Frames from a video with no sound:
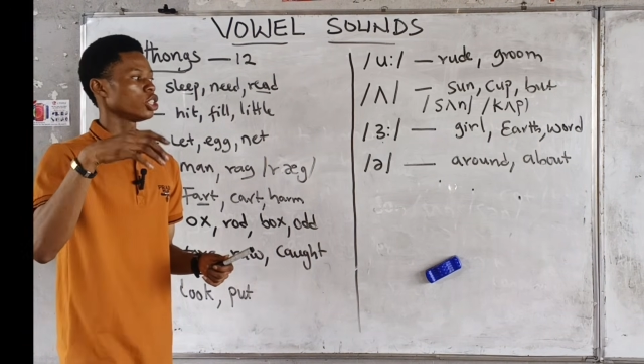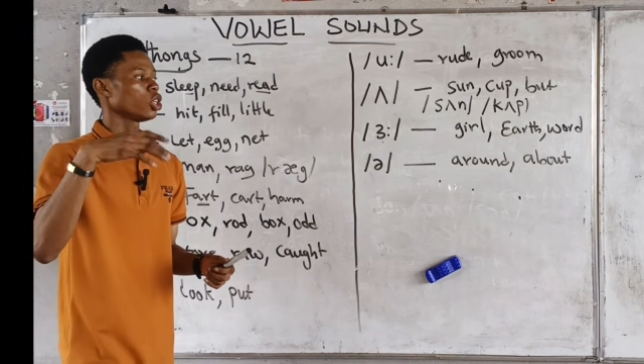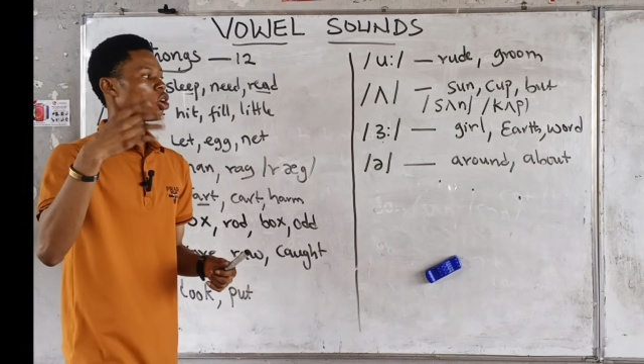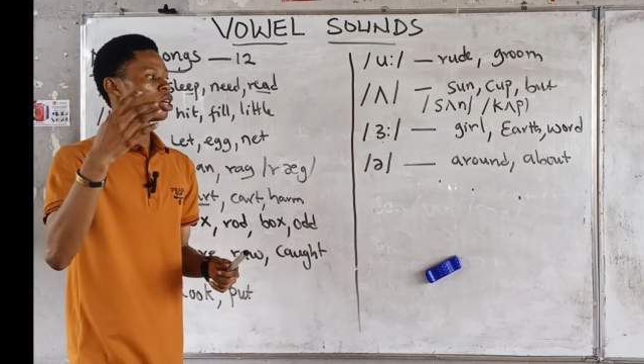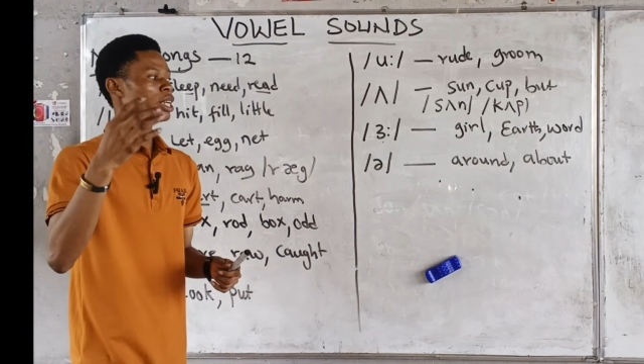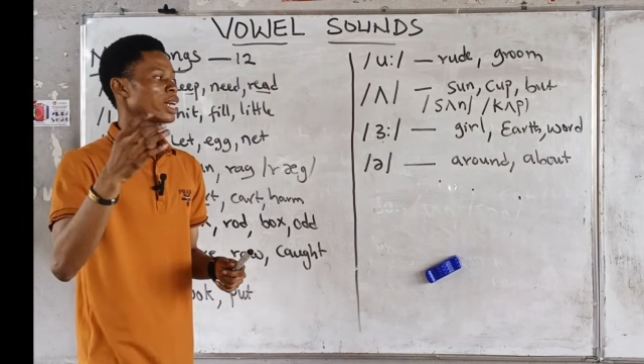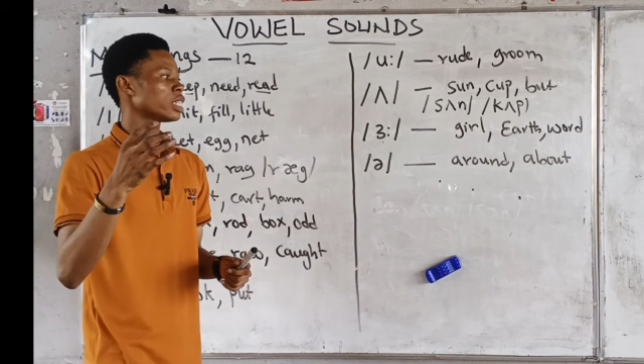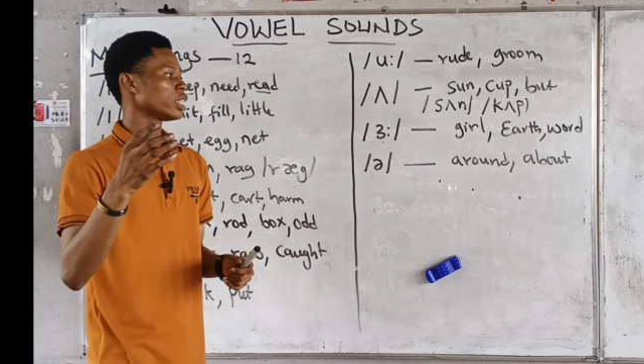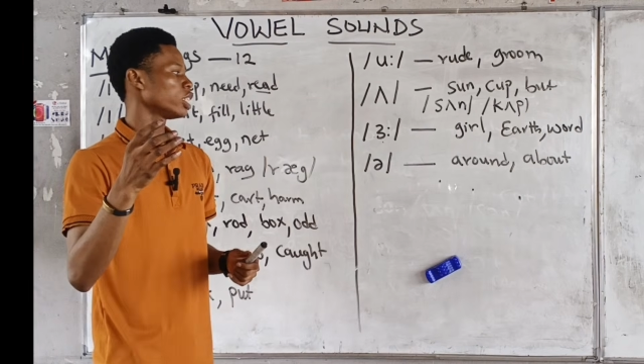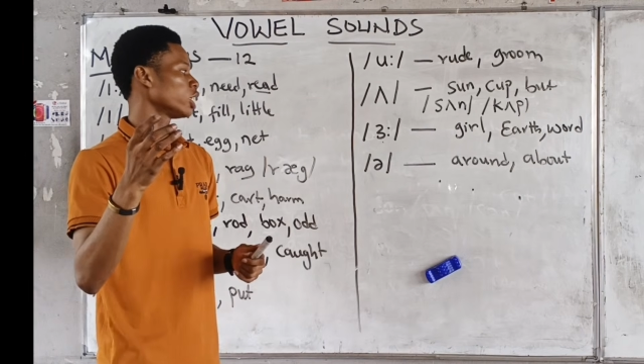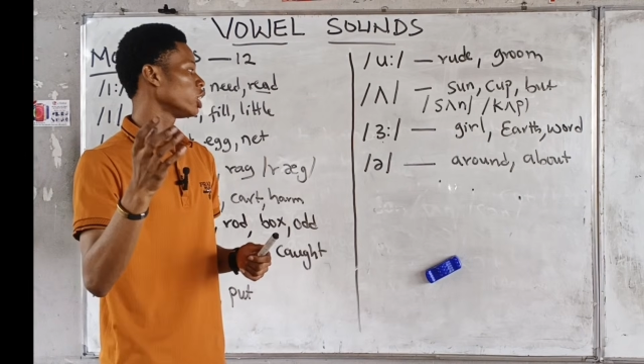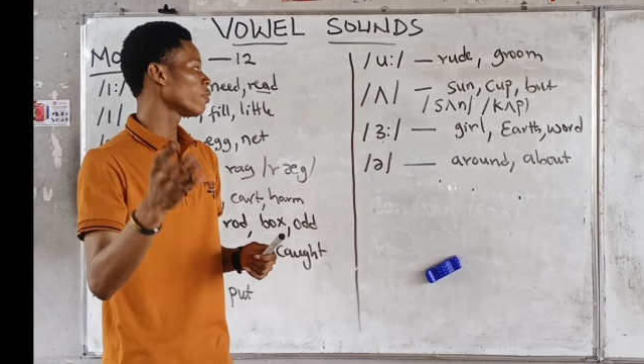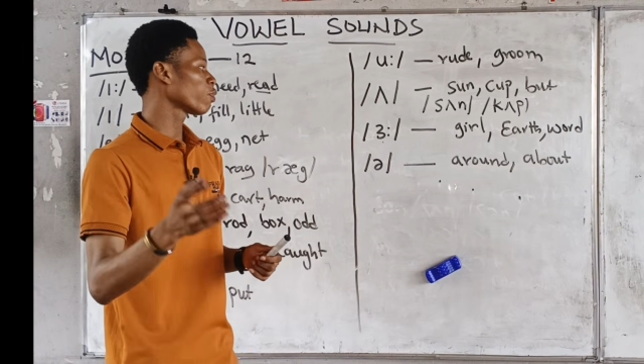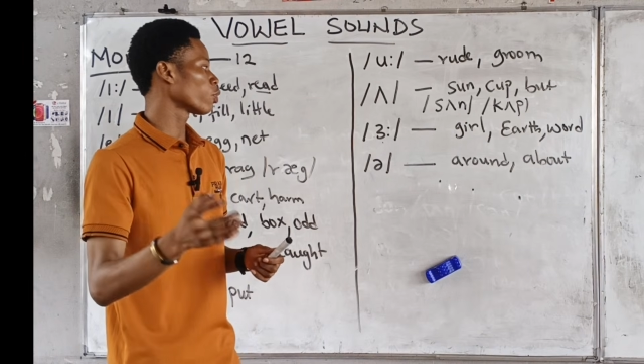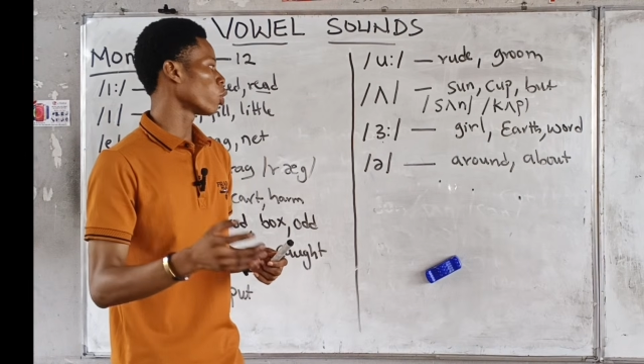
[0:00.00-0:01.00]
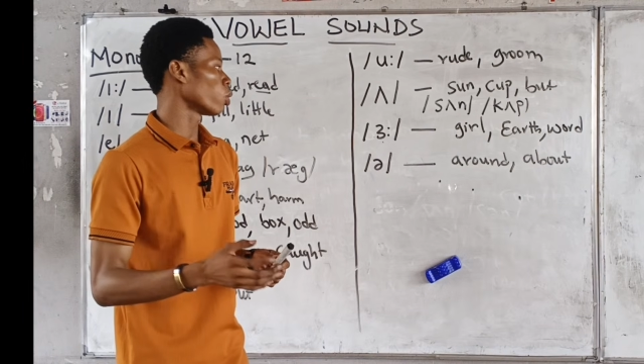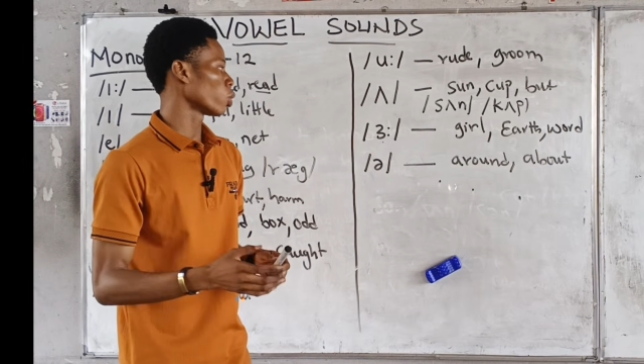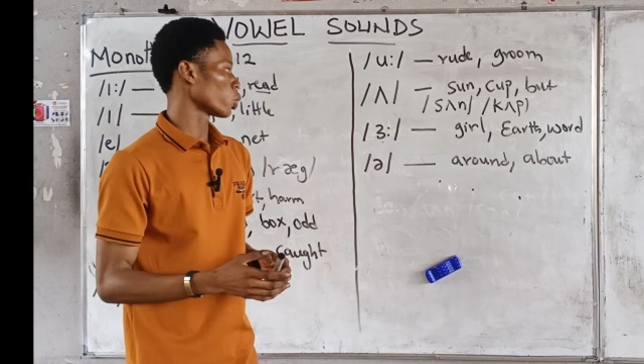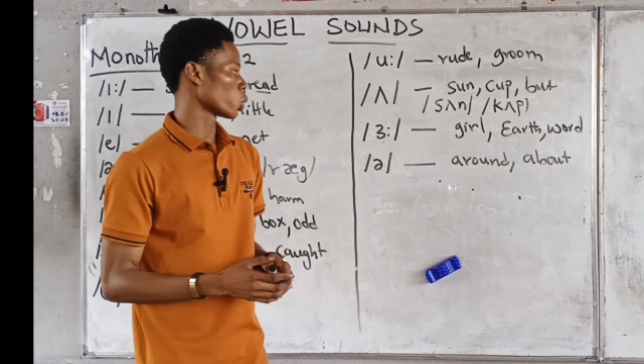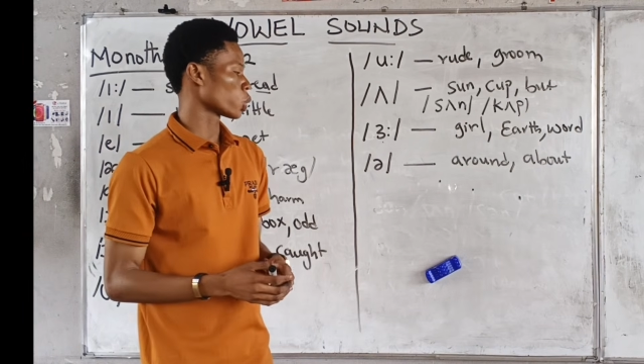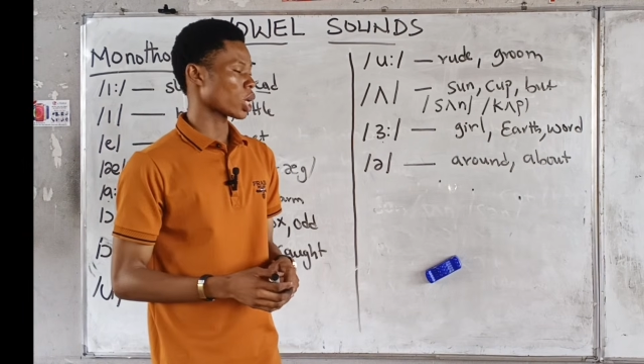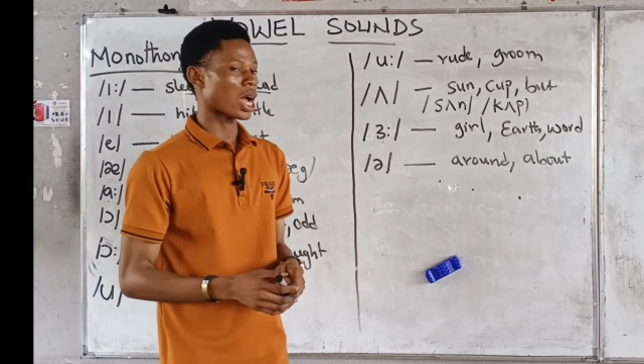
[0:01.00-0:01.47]
the
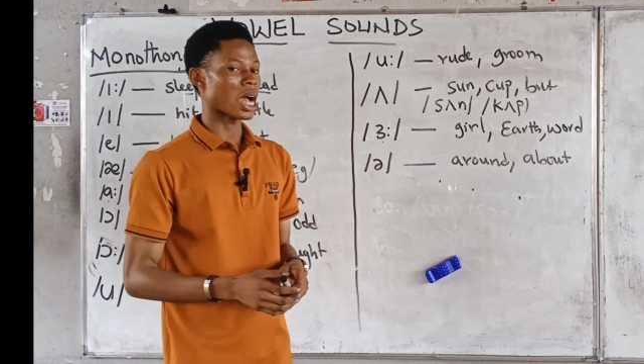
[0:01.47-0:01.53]
diphthongs,